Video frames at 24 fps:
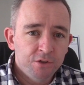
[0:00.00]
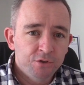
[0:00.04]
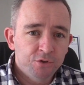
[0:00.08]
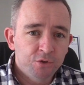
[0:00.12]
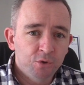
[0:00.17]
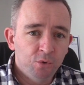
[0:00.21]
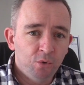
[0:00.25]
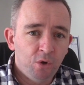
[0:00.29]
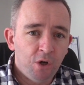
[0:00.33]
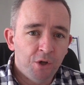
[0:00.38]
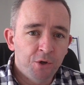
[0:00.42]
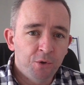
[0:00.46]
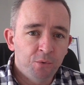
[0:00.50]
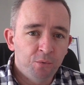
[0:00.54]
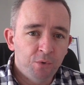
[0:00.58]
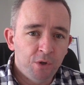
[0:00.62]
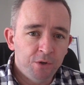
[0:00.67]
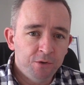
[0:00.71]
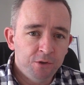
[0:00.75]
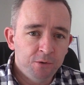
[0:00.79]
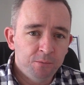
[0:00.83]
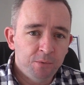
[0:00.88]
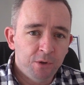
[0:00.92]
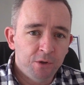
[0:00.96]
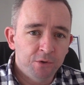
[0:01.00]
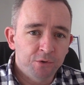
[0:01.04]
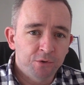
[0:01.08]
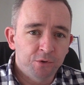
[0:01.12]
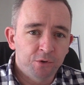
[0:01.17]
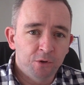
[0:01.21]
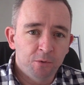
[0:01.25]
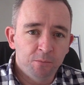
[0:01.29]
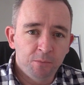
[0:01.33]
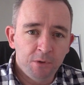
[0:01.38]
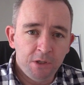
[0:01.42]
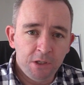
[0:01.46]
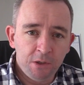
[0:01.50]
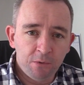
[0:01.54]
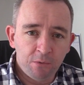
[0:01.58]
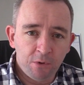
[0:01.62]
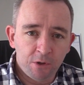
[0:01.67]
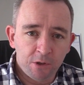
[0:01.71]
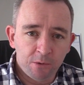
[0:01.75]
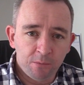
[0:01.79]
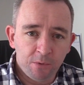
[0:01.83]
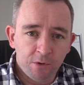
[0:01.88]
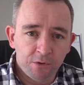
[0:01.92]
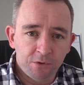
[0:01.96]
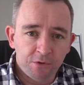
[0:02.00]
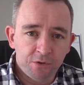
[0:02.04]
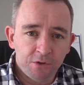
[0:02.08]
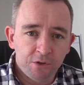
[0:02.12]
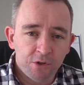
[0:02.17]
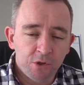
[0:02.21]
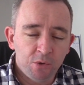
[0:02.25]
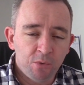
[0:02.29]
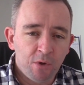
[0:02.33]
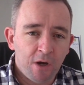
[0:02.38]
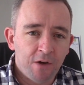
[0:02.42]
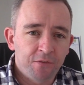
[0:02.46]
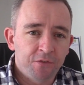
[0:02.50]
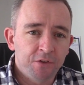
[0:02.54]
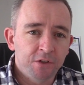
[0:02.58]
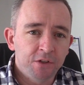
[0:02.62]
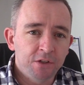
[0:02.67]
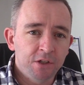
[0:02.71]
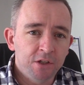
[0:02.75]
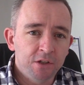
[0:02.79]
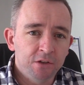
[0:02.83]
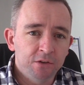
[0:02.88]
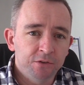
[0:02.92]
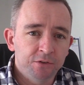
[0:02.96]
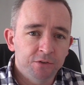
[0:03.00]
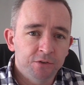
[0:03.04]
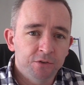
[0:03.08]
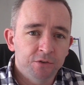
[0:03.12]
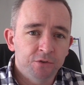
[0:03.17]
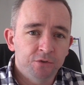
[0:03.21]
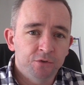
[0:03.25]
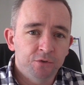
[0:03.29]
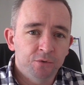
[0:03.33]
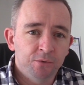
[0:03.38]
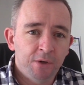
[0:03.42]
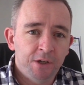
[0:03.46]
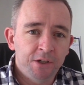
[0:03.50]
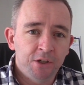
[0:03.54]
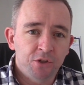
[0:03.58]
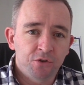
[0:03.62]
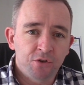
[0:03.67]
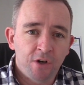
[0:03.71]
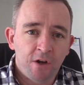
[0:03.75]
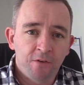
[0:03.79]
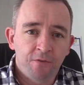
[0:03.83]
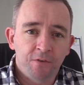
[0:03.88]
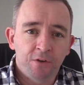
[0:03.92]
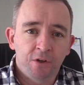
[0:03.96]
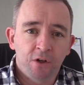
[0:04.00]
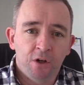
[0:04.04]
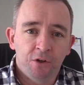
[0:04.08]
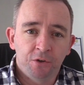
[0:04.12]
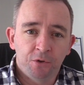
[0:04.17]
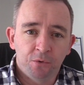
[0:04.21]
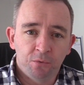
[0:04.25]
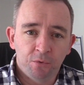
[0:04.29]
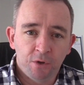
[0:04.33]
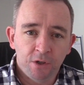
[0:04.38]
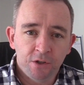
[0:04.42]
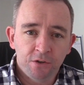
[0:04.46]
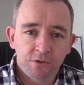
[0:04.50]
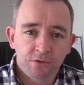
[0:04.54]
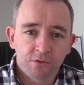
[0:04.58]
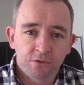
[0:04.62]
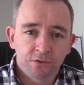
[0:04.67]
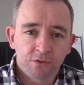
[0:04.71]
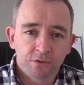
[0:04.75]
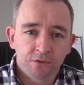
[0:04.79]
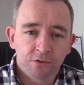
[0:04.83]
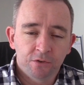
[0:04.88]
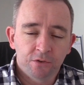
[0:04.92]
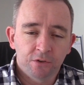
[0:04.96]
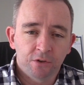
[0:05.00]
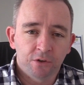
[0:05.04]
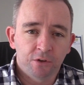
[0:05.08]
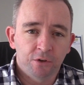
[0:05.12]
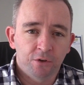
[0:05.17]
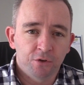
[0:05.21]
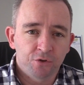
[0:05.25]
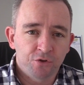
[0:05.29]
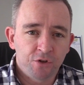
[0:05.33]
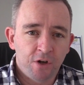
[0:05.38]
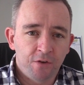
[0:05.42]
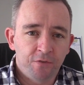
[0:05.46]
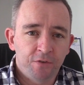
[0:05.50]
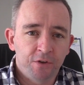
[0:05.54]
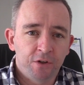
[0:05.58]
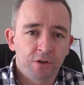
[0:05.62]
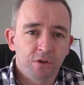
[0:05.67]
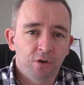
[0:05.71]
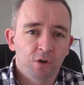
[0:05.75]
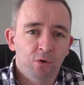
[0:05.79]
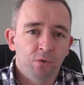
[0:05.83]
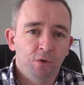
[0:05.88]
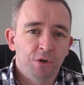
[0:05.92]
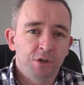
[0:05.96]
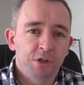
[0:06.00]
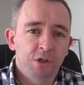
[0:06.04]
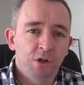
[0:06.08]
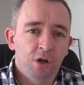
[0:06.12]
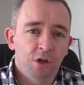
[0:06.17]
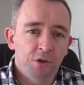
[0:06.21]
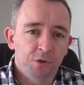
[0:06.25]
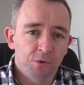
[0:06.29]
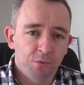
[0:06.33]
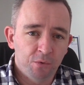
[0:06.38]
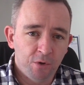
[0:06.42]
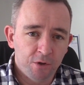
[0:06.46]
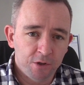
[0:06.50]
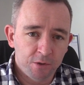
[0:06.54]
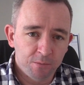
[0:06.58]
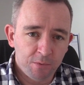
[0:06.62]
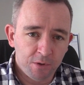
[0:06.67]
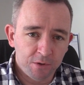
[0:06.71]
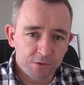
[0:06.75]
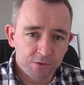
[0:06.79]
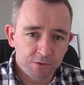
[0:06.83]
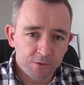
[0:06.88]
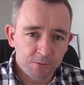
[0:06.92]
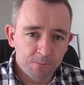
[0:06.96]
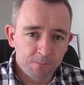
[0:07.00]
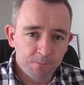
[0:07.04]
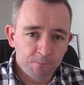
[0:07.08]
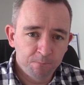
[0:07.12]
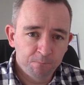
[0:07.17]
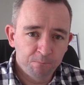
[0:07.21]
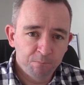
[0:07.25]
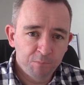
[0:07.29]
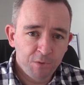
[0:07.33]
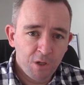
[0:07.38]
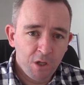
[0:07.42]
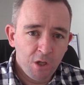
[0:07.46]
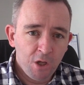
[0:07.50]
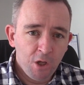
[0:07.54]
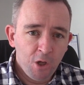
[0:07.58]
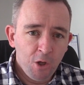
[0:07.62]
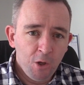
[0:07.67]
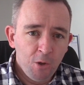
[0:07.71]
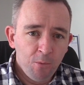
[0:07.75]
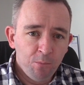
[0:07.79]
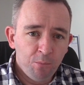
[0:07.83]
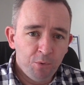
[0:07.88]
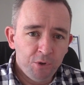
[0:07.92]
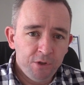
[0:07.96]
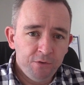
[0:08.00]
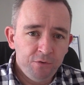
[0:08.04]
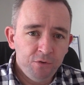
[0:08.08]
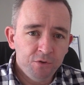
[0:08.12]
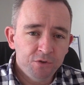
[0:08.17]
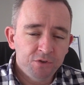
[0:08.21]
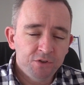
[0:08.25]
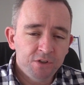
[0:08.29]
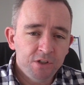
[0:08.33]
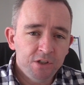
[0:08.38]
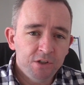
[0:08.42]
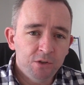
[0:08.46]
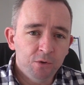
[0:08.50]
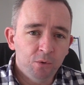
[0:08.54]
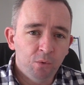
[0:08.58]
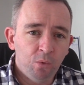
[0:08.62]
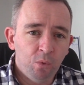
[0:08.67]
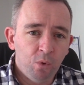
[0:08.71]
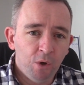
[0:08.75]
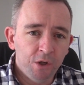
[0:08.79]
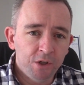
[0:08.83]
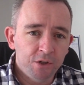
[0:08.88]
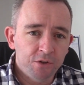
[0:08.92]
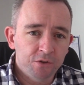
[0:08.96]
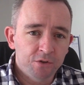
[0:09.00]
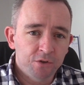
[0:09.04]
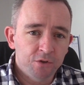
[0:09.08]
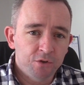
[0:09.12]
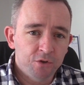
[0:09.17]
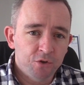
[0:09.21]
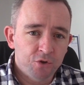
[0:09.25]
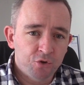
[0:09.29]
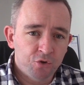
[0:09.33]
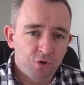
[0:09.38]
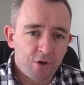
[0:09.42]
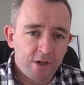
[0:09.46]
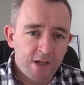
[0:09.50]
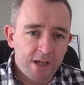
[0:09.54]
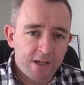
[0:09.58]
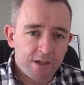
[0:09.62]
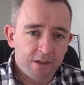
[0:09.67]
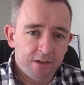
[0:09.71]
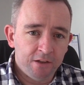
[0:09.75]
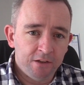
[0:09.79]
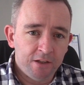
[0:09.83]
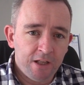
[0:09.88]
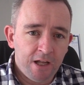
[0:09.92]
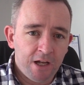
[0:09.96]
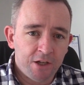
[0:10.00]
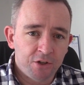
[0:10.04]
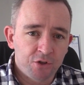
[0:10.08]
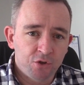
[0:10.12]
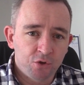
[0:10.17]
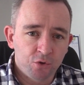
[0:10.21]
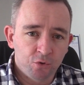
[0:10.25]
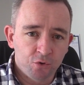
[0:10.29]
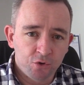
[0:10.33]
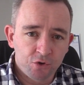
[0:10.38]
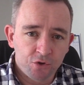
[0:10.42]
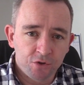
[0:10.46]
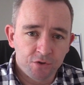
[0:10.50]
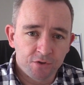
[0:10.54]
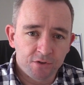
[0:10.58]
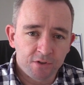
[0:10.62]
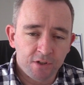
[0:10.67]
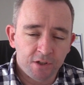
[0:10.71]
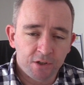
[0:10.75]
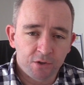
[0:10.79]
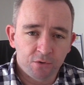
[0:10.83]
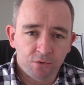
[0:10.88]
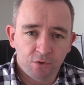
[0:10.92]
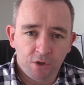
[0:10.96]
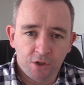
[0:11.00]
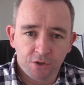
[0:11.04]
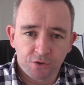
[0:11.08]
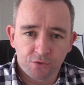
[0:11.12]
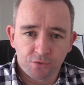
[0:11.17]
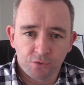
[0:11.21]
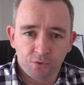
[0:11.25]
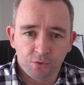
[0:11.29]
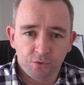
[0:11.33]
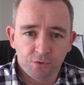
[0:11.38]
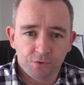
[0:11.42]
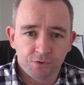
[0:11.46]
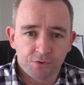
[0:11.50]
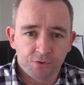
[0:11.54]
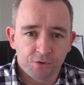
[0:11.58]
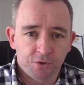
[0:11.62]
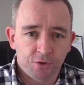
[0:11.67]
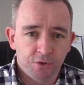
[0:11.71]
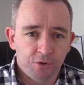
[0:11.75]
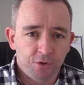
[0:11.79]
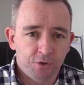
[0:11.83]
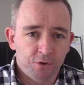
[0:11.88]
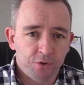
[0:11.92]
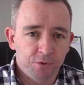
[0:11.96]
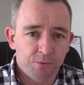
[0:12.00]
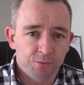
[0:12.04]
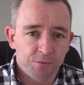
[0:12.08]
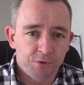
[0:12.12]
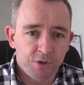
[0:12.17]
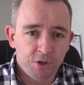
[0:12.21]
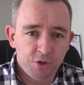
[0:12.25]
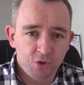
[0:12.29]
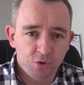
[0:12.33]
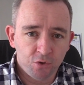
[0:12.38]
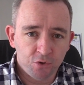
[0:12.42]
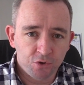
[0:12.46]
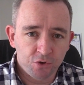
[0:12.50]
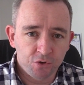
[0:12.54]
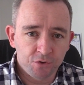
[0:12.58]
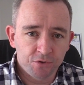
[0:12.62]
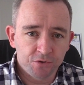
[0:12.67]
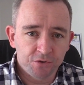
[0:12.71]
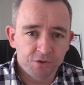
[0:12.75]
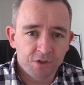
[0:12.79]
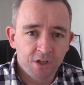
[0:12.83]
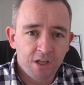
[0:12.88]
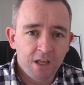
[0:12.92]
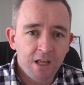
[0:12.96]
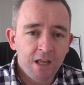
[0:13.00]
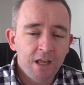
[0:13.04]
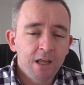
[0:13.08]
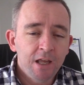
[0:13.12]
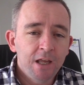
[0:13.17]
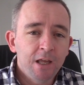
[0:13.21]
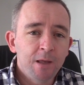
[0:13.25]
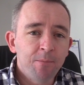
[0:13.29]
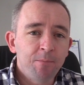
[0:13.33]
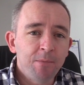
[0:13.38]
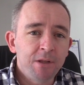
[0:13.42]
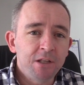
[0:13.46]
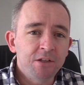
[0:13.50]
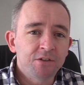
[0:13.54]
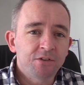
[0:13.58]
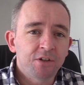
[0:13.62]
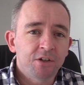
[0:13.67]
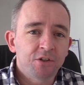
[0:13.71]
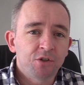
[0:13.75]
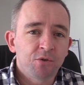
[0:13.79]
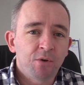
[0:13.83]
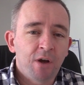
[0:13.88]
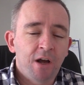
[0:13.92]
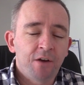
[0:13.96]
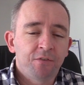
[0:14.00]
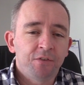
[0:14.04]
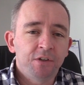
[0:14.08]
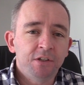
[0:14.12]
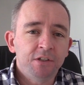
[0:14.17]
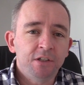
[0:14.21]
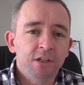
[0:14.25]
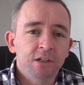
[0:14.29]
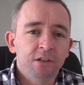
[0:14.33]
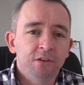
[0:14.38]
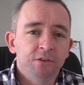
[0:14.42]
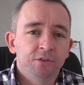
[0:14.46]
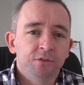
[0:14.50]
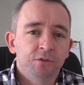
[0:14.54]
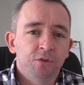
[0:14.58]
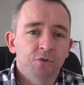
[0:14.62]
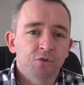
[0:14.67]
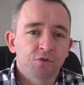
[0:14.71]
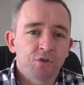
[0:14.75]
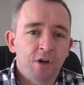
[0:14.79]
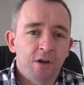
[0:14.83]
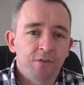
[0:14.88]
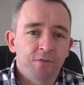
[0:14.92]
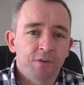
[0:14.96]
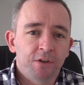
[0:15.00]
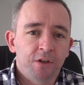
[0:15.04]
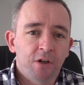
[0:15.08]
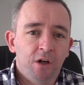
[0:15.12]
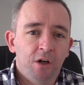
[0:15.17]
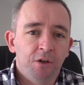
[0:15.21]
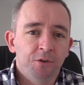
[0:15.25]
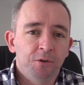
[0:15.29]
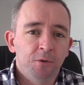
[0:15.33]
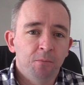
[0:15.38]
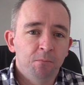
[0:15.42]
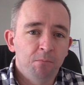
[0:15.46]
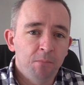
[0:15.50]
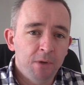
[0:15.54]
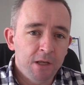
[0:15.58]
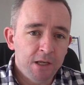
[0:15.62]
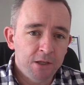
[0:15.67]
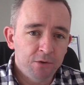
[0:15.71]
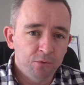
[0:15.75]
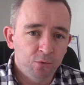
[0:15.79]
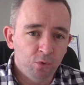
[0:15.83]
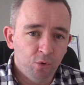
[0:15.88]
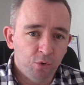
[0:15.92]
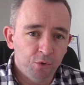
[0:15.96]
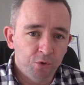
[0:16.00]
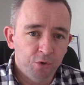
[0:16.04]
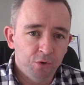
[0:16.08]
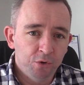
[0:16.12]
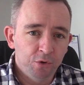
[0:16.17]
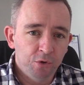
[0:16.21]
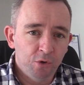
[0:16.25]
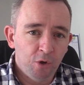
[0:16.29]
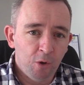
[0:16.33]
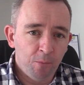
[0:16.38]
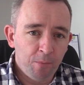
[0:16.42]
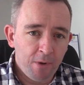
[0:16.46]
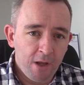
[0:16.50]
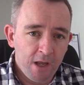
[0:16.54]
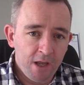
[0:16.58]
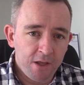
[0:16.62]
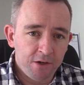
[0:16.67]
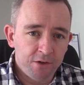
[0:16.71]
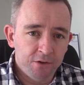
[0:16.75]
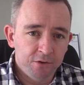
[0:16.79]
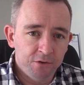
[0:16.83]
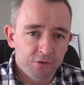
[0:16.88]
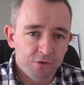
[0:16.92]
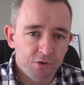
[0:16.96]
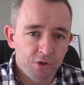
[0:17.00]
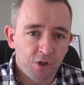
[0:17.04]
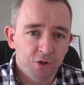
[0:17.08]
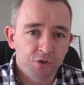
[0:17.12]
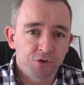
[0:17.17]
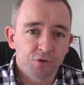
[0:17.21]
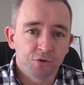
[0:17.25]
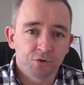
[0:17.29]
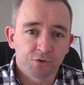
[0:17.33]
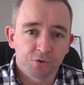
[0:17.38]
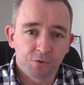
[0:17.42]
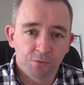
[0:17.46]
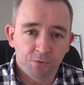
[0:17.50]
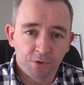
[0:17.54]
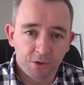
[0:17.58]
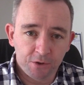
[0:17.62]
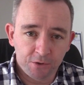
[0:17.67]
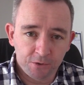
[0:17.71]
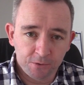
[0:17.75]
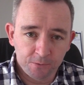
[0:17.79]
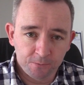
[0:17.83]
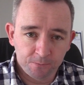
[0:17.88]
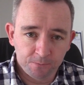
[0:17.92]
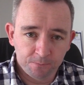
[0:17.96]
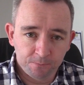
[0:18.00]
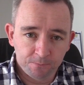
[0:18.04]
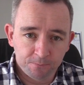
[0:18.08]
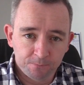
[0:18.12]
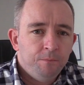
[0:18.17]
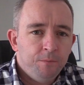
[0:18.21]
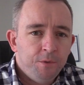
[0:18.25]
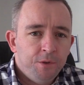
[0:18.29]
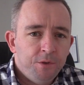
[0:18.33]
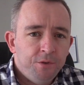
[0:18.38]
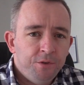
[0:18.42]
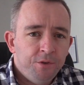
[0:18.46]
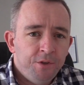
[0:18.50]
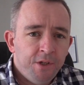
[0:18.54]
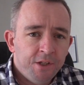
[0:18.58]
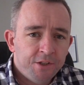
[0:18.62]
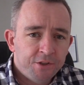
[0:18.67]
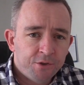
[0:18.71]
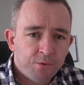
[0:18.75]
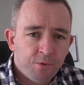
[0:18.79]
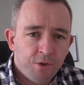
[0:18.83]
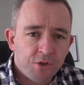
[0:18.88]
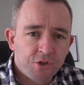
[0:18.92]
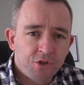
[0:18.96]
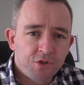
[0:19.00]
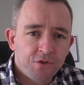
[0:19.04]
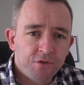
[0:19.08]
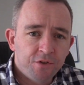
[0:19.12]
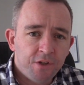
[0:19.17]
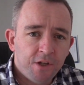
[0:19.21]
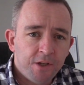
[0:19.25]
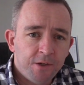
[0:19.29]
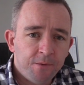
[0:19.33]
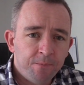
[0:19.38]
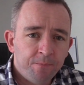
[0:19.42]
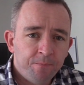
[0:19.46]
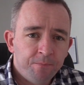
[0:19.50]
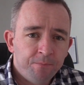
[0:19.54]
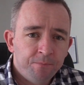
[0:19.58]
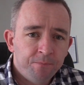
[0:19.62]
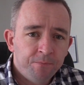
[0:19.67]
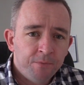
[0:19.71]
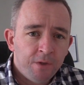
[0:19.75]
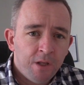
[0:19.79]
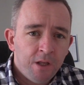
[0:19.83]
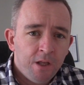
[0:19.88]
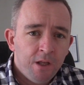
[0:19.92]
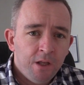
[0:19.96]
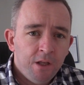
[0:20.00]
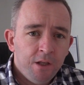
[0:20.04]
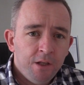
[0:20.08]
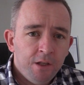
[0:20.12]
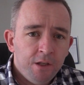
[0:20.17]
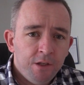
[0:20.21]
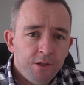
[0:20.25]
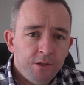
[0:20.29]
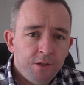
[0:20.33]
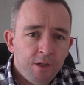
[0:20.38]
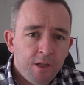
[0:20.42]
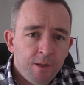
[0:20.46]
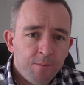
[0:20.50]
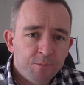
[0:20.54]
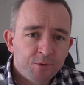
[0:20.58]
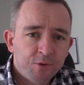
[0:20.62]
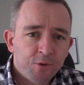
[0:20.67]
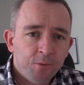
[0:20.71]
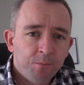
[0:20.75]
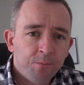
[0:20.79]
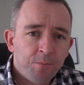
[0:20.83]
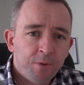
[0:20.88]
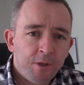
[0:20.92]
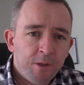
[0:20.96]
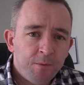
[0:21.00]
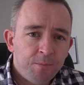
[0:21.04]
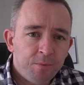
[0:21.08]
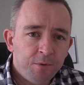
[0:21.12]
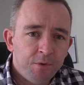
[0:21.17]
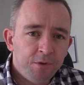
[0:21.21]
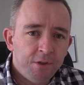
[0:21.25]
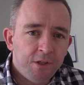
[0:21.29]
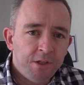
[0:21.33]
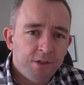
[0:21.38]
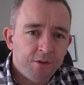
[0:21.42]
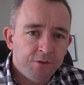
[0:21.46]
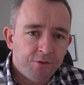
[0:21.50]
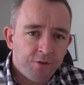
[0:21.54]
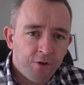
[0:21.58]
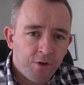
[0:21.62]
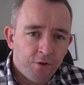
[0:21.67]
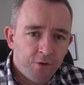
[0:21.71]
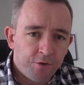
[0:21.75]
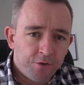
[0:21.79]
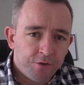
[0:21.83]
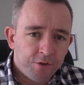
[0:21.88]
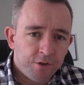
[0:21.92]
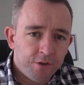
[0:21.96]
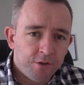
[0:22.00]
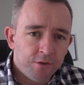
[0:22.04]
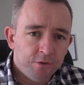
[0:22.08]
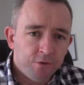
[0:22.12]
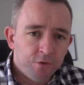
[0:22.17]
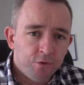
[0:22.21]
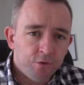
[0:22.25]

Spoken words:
So on a roundabout or a mini roundabout, you have to yield to any traffic on the right or traffic already on the roundabout. But if you see the white triangle at junctions like crossroads or T-junctions, it means that you have to yield to traffic on the main road up ahead, not just the right. The next question then: name some people in authority